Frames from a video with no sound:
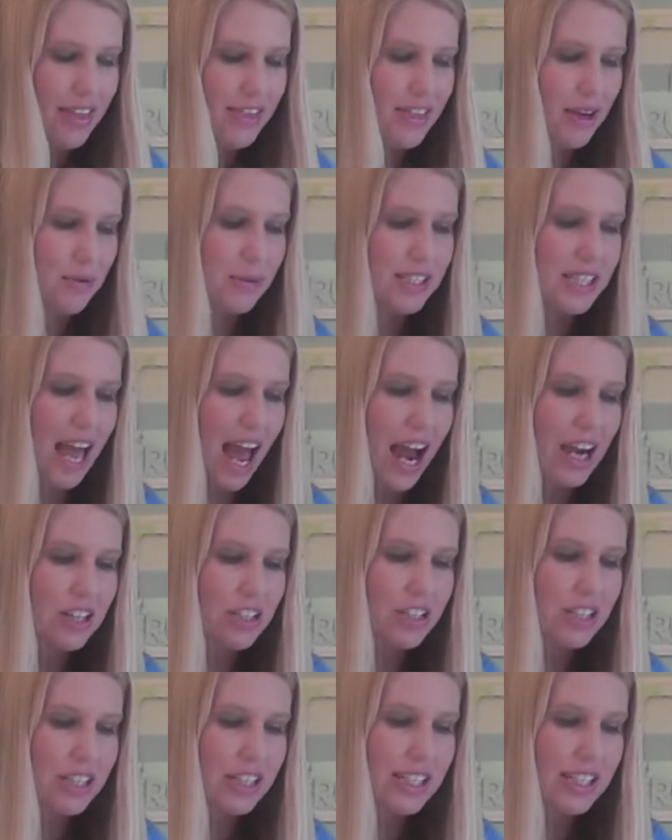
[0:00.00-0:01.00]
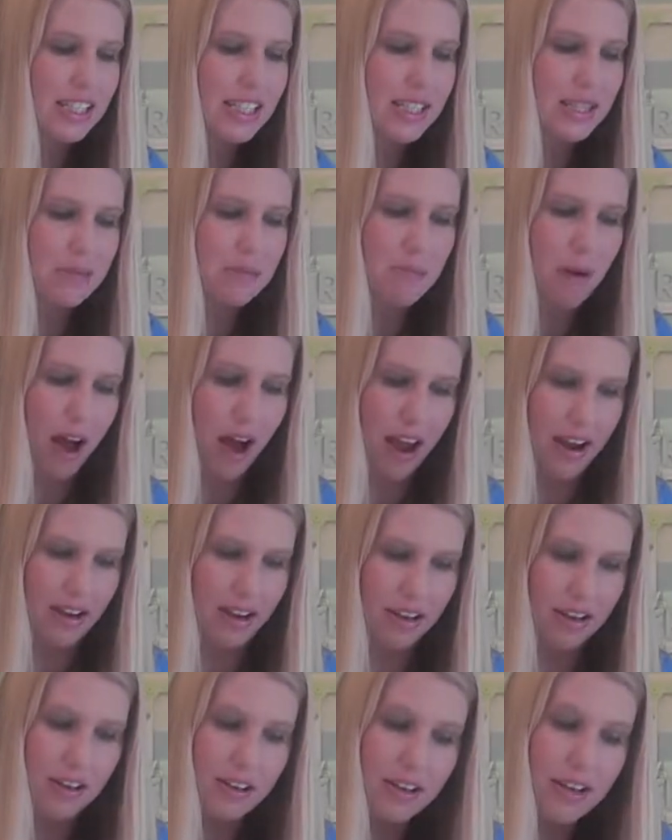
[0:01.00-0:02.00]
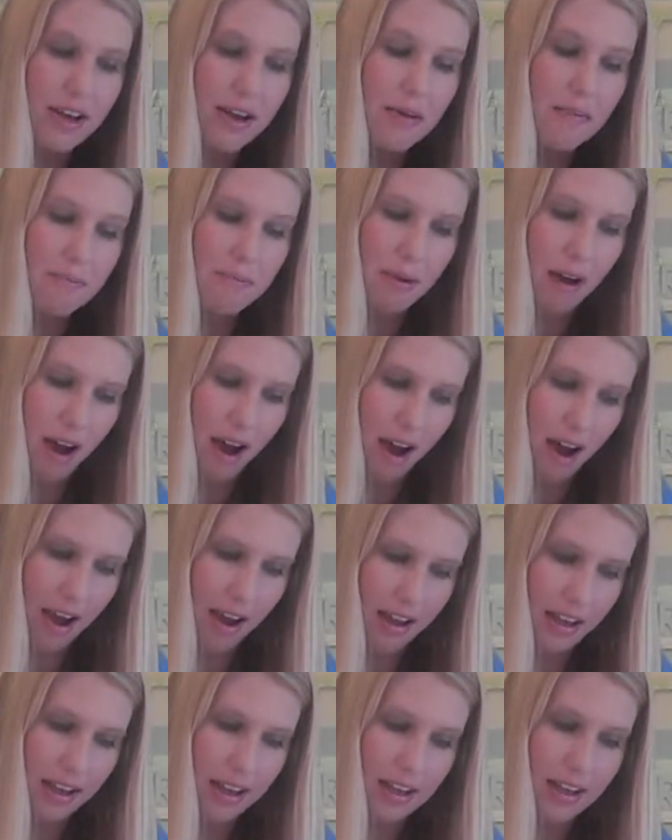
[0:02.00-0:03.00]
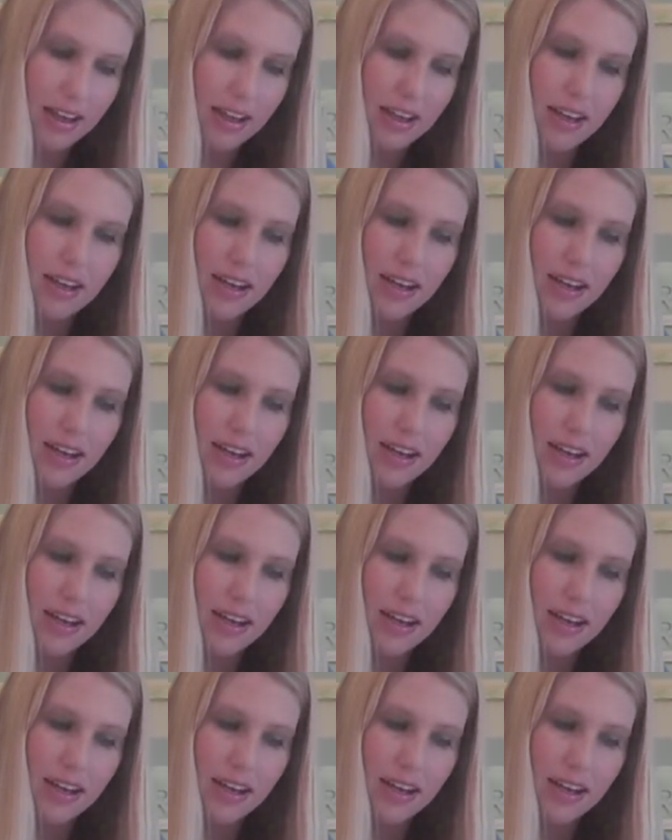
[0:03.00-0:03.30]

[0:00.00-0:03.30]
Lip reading: that was actually inspired by